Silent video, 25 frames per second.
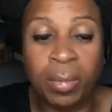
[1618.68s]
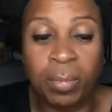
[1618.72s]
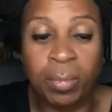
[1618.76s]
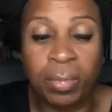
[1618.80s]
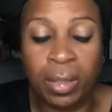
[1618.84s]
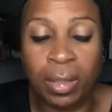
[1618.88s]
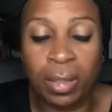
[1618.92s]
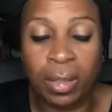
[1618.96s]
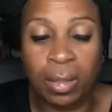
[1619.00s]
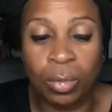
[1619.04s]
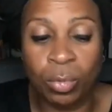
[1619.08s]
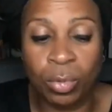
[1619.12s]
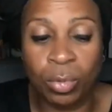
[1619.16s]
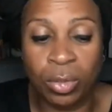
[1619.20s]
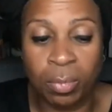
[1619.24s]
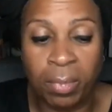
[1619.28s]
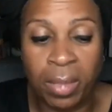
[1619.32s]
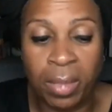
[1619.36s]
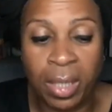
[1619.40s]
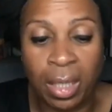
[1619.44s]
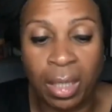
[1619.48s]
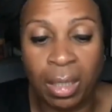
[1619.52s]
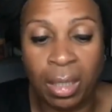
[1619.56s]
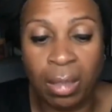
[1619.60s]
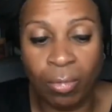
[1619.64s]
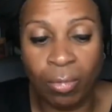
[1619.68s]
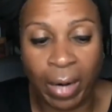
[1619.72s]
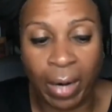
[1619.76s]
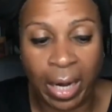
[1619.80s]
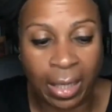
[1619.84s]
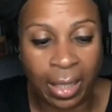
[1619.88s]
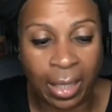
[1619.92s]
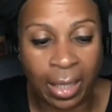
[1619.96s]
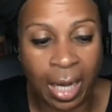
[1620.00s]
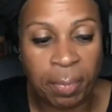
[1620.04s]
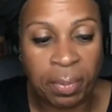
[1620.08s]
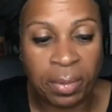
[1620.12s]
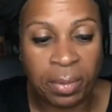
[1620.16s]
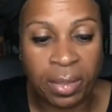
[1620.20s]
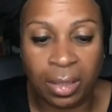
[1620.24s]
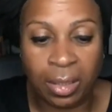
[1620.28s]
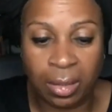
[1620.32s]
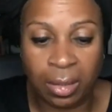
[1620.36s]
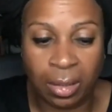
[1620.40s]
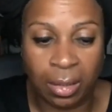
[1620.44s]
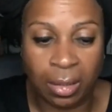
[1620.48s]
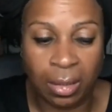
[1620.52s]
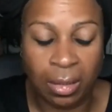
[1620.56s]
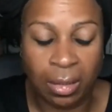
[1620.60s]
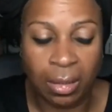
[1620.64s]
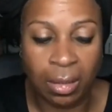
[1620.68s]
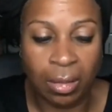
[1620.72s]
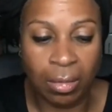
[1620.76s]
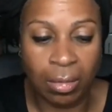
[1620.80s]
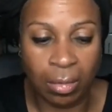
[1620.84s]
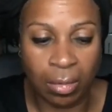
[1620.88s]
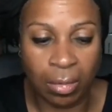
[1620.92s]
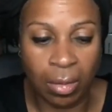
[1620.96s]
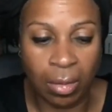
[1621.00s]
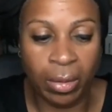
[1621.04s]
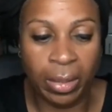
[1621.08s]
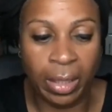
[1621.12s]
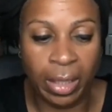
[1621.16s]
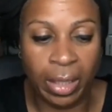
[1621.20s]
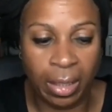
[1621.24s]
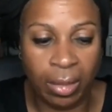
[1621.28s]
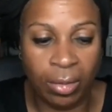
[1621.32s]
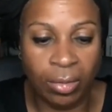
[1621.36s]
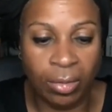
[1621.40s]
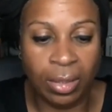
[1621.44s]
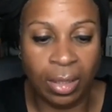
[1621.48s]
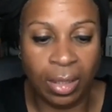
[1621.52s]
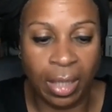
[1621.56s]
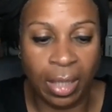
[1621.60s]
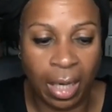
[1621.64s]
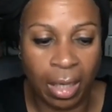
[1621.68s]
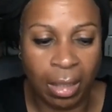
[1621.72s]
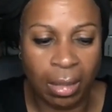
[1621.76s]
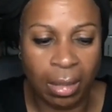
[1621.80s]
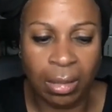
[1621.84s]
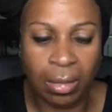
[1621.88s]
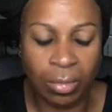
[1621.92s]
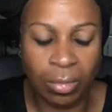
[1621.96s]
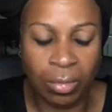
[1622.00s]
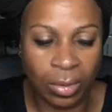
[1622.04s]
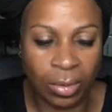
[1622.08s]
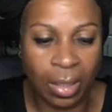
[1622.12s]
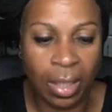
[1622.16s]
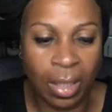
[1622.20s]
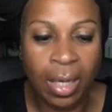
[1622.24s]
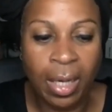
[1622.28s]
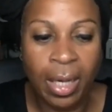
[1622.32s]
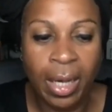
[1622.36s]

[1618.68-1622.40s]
It was me writing that petition on the heels of that, and